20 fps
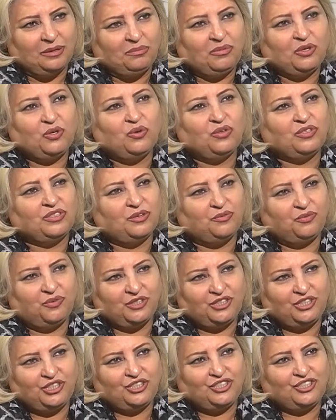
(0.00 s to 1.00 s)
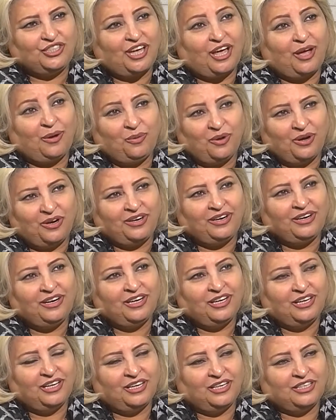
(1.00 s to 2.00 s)
because if we teach our
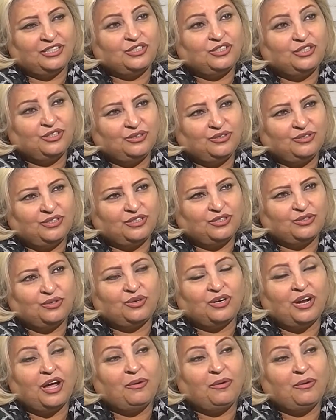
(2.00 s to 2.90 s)
students or